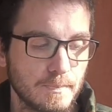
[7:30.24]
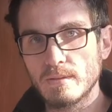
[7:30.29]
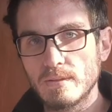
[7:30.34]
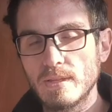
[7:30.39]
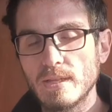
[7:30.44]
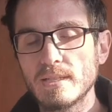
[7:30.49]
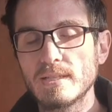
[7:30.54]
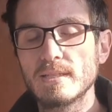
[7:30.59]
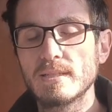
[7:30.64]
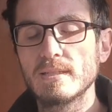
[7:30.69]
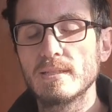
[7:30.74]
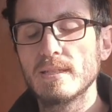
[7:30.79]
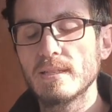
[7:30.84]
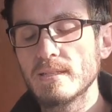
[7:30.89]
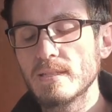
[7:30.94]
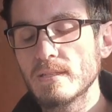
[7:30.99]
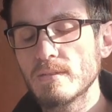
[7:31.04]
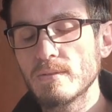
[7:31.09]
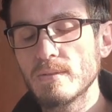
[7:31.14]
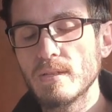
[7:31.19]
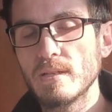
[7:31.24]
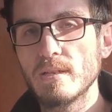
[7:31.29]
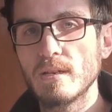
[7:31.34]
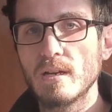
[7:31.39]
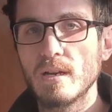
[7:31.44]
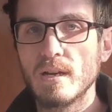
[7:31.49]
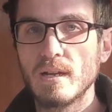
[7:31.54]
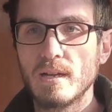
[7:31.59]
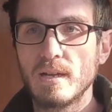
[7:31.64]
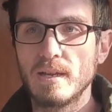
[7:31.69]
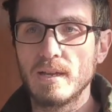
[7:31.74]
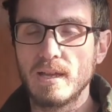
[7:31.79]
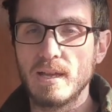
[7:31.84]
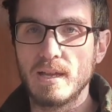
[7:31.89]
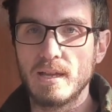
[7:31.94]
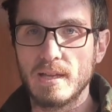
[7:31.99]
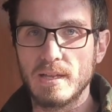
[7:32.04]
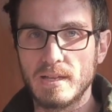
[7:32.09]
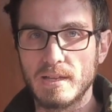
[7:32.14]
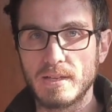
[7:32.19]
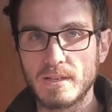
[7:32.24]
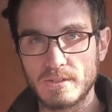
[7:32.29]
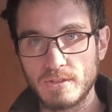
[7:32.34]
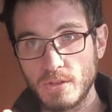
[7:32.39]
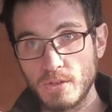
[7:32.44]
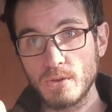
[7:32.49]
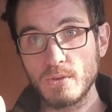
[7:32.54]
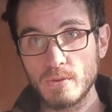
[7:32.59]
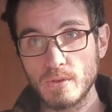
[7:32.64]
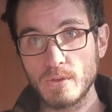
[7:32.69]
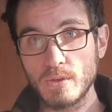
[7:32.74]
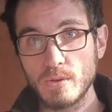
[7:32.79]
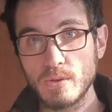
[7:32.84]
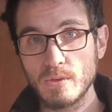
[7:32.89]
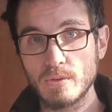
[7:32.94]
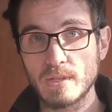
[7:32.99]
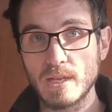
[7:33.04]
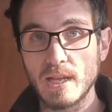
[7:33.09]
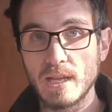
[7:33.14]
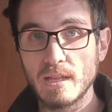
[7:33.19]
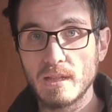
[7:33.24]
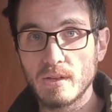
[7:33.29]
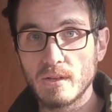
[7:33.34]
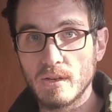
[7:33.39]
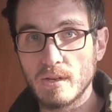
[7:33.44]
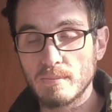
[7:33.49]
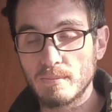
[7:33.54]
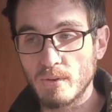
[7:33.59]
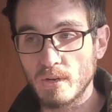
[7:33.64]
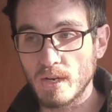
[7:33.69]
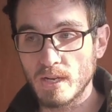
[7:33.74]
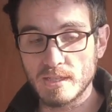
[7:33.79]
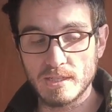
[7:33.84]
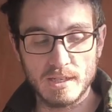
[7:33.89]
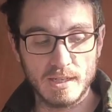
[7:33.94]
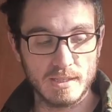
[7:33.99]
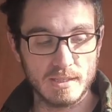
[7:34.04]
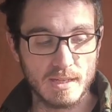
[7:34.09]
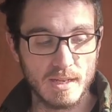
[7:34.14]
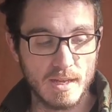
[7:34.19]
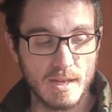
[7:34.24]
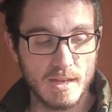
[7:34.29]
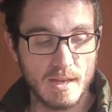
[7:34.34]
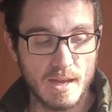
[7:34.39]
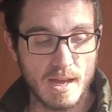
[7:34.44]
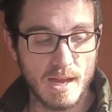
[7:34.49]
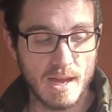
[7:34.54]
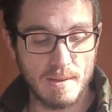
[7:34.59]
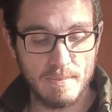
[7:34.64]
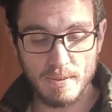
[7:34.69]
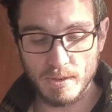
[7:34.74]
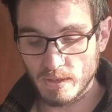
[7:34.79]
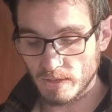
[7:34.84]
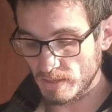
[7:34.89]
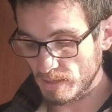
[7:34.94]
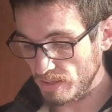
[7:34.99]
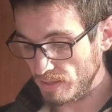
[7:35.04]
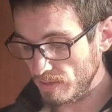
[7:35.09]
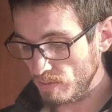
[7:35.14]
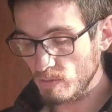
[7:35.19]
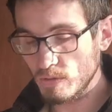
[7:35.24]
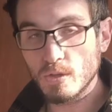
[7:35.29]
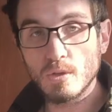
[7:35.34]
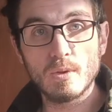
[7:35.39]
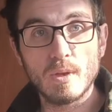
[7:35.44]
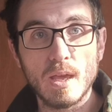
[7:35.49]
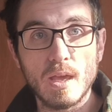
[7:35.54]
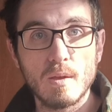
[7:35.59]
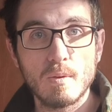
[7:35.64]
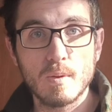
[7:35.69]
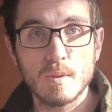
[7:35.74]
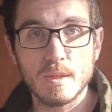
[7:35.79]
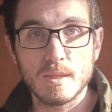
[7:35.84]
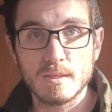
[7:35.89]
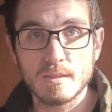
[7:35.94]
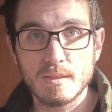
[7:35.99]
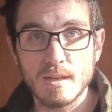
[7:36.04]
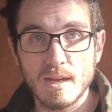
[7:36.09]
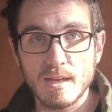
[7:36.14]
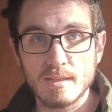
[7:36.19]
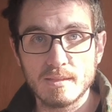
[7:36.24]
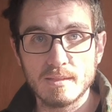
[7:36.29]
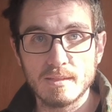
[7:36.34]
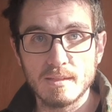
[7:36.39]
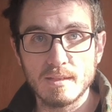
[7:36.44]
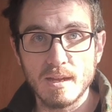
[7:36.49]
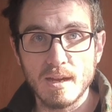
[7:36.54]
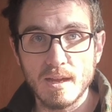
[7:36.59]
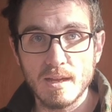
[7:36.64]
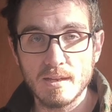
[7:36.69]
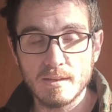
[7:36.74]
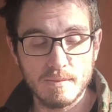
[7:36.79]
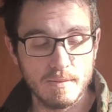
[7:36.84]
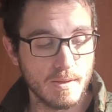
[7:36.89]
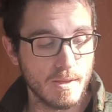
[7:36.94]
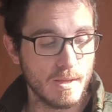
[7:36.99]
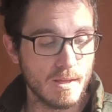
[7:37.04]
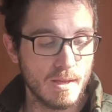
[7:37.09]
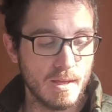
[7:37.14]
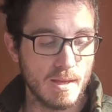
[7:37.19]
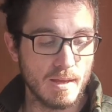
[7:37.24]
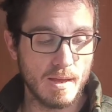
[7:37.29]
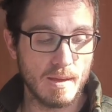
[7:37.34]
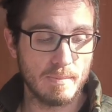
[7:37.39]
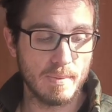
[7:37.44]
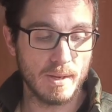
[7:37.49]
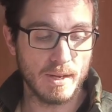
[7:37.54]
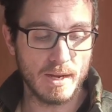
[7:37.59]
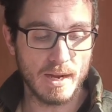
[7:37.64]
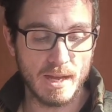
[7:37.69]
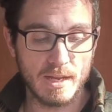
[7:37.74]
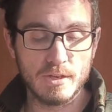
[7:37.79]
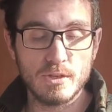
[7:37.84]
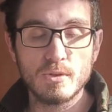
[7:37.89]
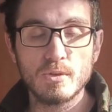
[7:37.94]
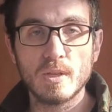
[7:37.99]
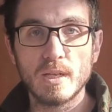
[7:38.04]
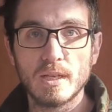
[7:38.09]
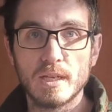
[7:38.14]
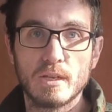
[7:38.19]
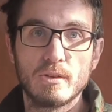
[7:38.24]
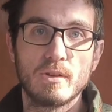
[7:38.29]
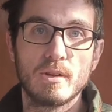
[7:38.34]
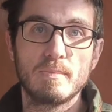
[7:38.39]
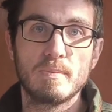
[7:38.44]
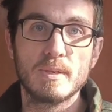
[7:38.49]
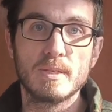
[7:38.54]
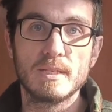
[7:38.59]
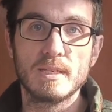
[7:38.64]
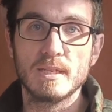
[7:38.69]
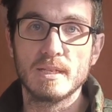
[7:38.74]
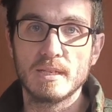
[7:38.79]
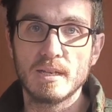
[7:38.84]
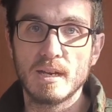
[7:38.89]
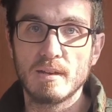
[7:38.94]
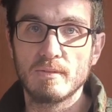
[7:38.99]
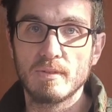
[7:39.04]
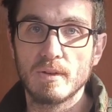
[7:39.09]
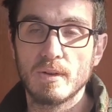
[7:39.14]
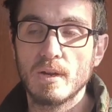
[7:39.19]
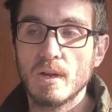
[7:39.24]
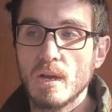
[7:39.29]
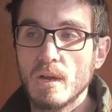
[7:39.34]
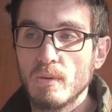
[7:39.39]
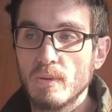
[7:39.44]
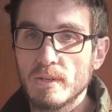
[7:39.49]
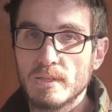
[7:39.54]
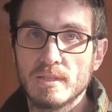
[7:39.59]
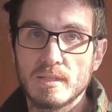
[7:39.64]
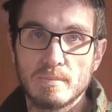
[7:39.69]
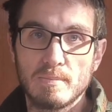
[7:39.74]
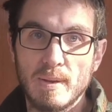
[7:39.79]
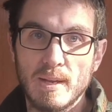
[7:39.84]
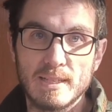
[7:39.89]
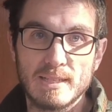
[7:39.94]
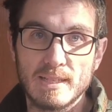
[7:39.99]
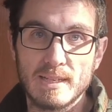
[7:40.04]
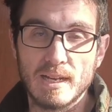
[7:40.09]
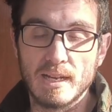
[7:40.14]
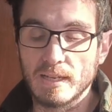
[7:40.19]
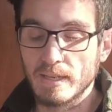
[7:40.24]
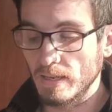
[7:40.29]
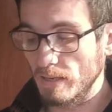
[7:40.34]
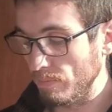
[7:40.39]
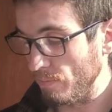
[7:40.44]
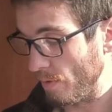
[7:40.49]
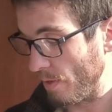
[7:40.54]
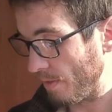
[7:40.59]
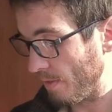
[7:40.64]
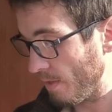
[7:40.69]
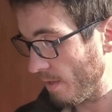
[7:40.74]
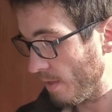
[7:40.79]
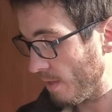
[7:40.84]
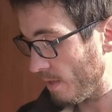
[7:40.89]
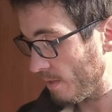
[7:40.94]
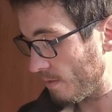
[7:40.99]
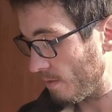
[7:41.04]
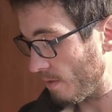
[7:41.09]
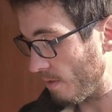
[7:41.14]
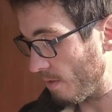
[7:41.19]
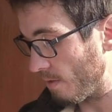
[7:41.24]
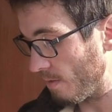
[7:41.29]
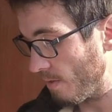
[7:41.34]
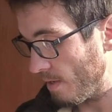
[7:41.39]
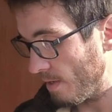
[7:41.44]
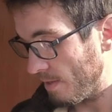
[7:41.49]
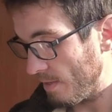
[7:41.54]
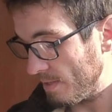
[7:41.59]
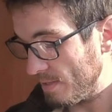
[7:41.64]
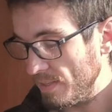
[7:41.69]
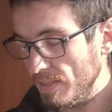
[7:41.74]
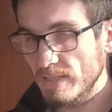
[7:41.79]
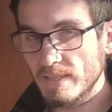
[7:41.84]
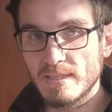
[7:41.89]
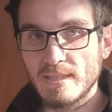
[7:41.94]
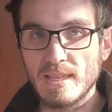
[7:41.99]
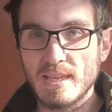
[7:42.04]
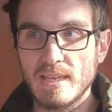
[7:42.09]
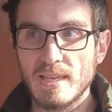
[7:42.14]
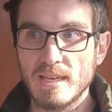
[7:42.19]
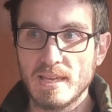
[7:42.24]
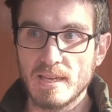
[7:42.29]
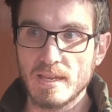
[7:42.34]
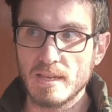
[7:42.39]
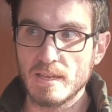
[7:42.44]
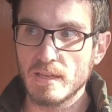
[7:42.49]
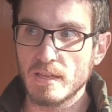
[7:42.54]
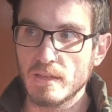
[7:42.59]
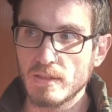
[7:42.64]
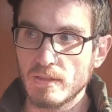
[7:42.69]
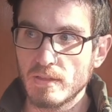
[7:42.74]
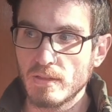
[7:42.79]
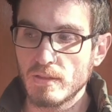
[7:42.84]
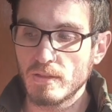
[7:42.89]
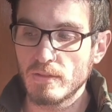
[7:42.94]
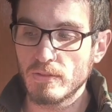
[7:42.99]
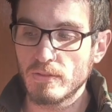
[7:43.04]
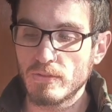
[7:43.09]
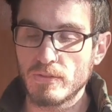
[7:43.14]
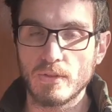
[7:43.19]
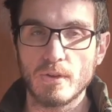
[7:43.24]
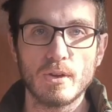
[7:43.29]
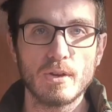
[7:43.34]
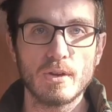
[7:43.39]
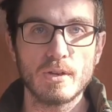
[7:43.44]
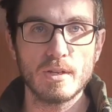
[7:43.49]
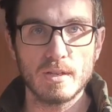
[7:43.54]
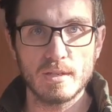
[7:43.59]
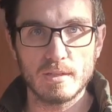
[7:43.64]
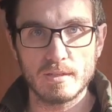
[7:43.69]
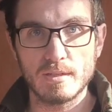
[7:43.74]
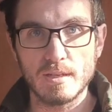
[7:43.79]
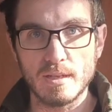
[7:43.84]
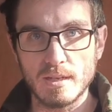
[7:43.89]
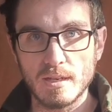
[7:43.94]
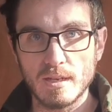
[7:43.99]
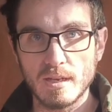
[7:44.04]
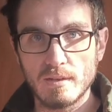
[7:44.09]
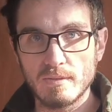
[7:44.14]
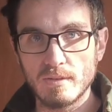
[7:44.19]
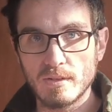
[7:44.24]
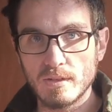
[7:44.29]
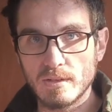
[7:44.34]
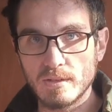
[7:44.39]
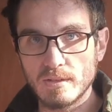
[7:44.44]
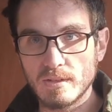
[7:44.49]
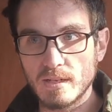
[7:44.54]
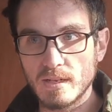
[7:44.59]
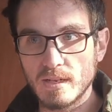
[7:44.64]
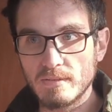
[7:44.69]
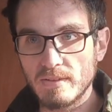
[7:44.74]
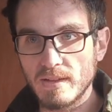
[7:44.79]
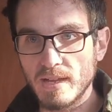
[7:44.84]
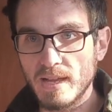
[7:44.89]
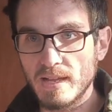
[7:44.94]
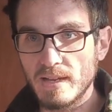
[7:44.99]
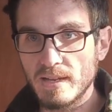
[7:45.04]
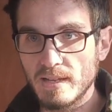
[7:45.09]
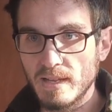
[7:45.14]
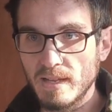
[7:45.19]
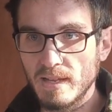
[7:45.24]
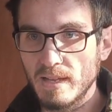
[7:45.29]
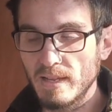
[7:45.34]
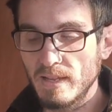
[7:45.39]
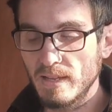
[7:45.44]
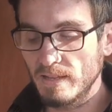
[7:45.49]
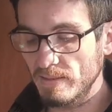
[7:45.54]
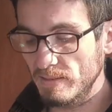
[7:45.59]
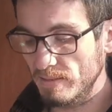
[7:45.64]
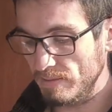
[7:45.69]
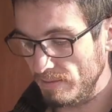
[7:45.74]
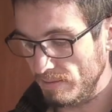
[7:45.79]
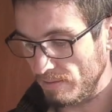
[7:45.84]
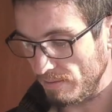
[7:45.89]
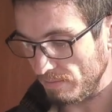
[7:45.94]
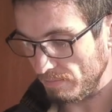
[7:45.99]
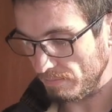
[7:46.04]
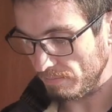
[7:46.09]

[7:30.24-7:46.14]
This is really a to you tailored project. I personally was okay with the stock seat height, but I do like the grippy seat cover, which this bike did not come with. So this is the third seat cover that I've had, and